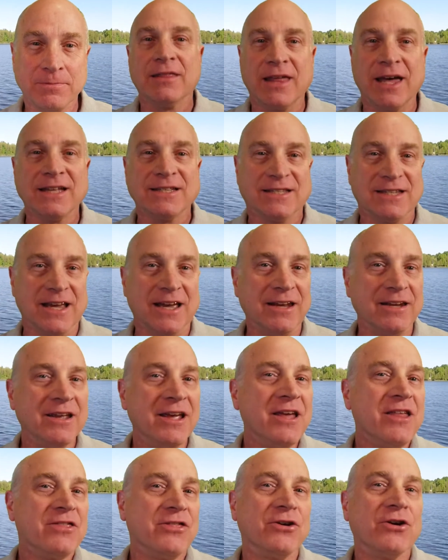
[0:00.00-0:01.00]
That said,
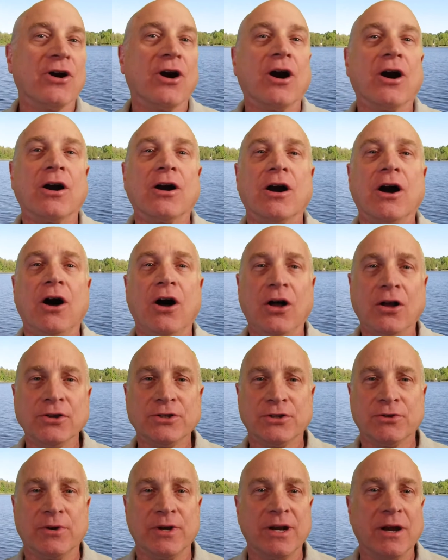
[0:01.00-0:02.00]
there are
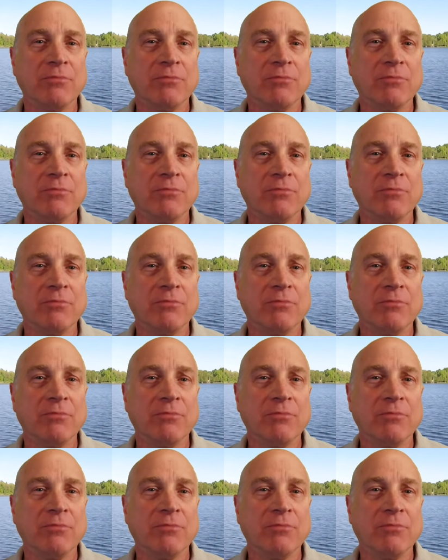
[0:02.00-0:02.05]
also a